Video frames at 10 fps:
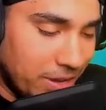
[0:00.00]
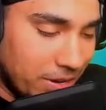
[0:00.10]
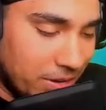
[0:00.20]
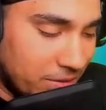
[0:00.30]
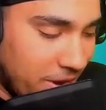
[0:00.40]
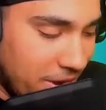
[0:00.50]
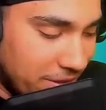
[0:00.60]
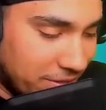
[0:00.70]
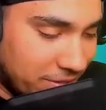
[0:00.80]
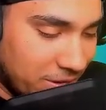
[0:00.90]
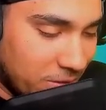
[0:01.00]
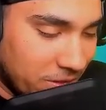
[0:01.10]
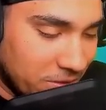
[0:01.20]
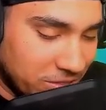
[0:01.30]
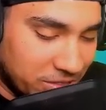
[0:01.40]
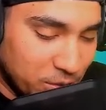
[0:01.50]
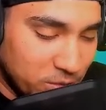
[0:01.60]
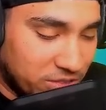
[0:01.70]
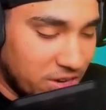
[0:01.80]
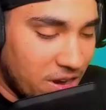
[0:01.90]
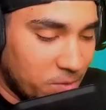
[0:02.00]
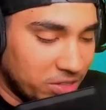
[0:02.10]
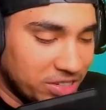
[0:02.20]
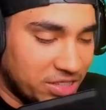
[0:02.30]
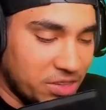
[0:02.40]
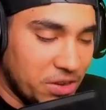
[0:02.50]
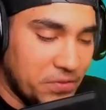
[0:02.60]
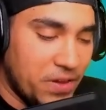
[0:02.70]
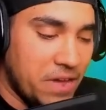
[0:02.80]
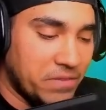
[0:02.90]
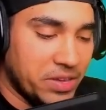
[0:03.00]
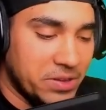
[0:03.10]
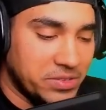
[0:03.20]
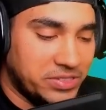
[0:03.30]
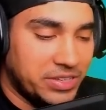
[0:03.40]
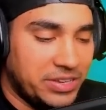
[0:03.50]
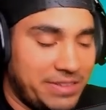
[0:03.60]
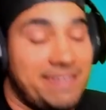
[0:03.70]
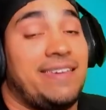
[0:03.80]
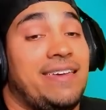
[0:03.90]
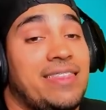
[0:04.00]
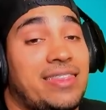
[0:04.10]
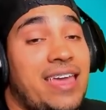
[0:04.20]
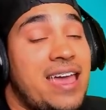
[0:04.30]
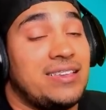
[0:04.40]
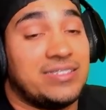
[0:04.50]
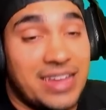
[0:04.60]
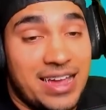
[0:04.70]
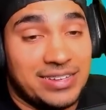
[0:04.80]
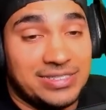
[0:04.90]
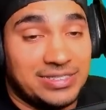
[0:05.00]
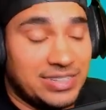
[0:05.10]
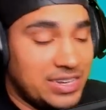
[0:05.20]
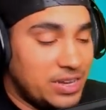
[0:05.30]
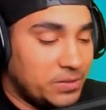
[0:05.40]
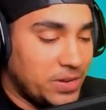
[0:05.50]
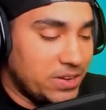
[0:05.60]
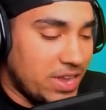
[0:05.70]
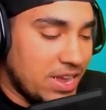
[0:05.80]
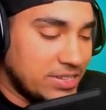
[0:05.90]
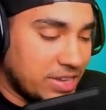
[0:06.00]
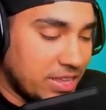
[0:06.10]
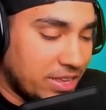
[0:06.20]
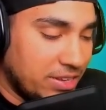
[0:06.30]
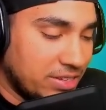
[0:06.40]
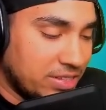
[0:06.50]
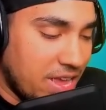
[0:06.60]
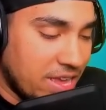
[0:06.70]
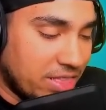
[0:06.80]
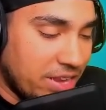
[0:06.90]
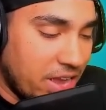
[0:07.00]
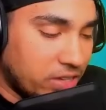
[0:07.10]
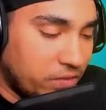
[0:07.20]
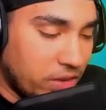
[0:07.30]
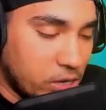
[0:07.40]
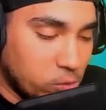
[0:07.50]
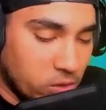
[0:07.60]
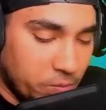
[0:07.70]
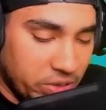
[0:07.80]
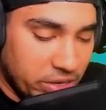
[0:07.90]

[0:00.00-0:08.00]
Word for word: Alright, so those are 2-star with just 35 ghosts. That is nice. Well guys, it looks like the next video will be